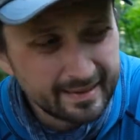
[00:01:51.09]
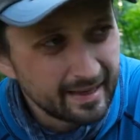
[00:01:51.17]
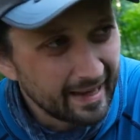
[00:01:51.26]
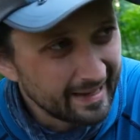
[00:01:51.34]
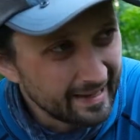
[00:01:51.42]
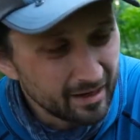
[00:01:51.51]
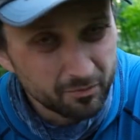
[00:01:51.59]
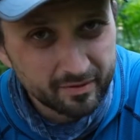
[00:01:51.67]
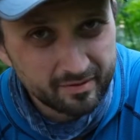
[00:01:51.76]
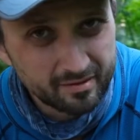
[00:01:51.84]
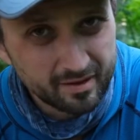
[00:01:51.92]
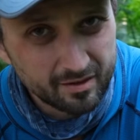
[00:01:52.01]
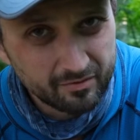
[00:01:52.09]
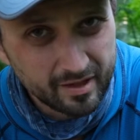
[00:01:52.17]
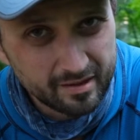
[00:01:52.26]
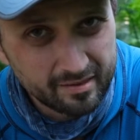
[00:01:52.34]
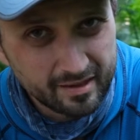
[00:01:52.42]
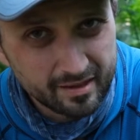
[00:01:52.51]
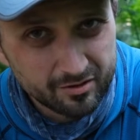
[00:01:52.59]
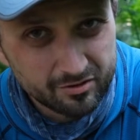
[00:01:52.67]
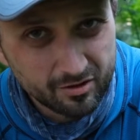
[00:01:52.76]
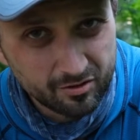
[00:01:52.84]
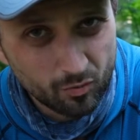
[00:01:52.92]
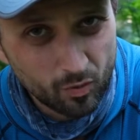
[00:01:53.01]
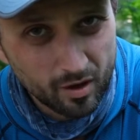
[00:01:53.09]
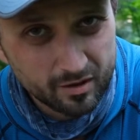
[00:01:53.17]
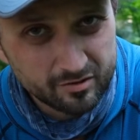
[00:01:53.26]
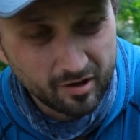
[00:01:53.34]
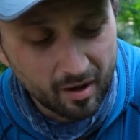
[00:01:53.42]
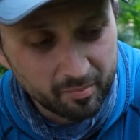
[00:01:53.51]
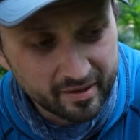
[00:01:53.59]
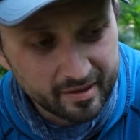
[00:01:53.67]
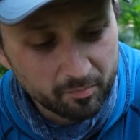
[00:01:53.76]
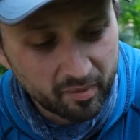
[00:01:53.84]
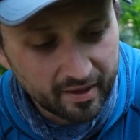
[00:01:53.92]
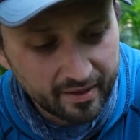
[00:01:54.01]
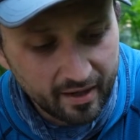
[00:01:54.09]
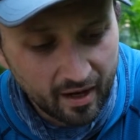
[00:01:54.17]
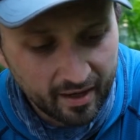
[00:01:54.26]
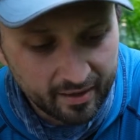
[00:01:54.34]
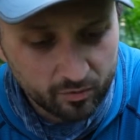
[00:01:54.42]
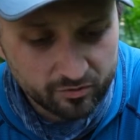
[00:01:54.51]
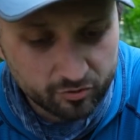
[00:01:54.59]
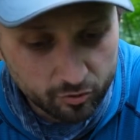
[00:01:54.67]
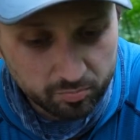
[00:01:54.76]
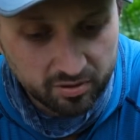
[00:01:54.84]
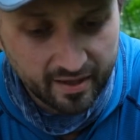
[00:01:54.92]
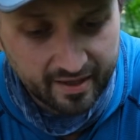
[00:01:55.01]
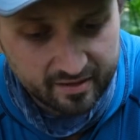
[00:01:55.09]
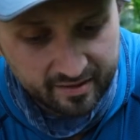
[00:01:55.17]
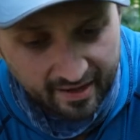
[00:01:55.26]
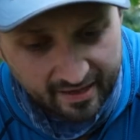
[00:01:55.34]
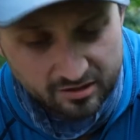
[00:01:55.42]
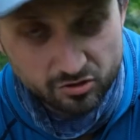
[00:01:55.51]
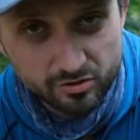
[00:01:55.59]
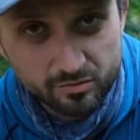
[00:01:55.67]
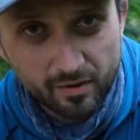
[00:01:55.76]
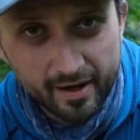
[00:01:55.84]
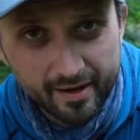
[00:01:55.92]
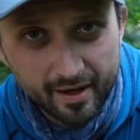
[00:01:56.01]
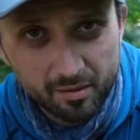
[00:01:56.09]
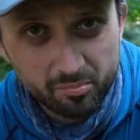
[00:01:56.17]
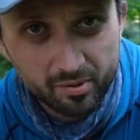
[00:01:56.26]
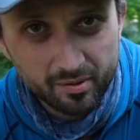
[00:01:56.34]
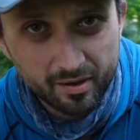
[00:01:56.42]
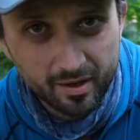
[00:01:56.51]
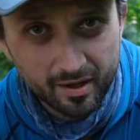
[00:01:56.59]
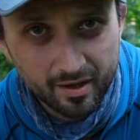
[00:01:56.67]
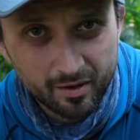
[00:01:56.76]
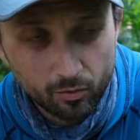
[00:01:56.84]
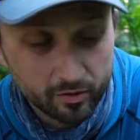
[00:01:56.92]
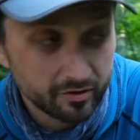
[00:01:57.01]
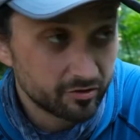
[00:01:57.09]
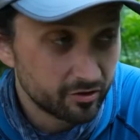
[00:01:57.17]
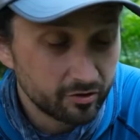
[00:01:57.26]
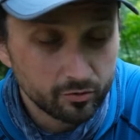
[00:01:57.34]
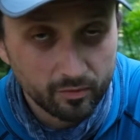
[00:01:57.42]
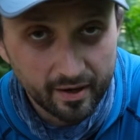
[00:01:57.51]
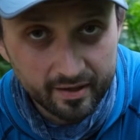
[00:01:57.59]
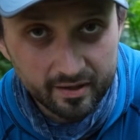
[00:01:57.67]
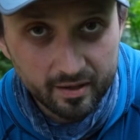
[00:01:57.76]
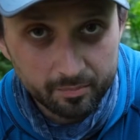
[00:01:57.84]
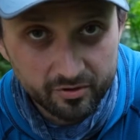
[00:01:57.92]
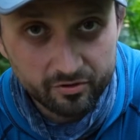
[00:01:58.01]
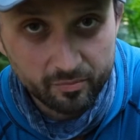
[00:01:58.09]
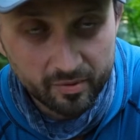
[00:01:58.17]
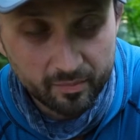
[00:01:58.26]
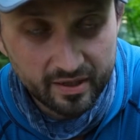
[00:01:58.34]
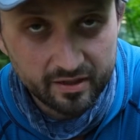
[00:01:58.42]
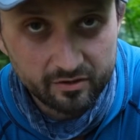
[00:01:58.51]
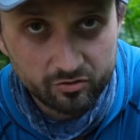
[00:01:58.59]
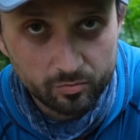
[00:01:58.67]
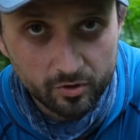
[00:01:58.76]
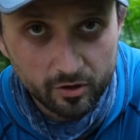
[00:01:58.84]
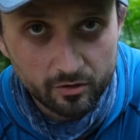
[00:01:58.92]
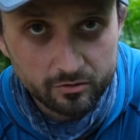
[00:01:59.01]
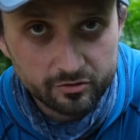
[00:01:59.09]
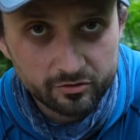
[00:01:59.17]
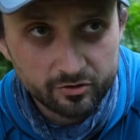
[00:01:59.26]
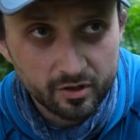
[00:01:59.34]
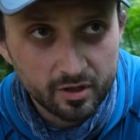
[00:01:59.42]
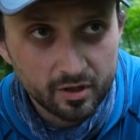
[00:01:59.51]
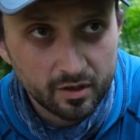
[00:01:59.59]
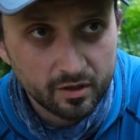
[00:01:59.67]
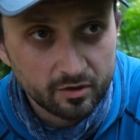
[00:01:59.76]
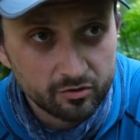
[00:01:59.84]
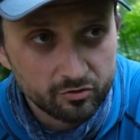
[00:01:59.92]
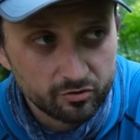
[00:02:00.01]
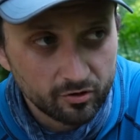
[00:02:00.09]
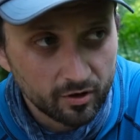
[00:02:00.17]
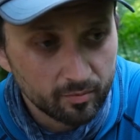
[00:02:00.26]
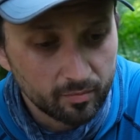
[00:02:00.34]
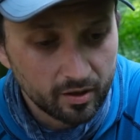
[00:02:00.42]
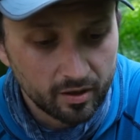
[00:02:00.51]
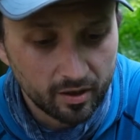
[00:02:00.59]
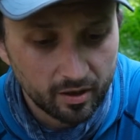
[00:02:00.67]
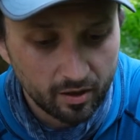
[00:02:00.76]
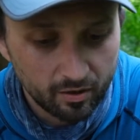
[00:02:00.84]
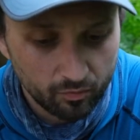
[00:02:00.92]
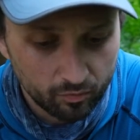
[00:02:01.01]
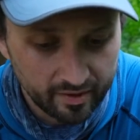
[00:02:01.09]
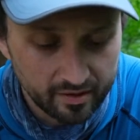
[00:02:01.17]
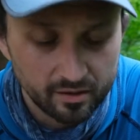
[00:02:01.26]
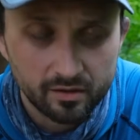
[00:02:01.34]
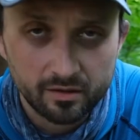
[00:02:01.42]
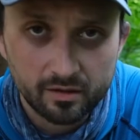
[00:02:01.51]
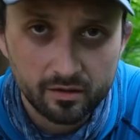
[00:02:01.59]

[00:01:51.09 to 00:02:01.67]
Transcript: I can't really think of anything else on the water topic, but I do plan to actually write up, or continue writing up, because I've been making some notes, some written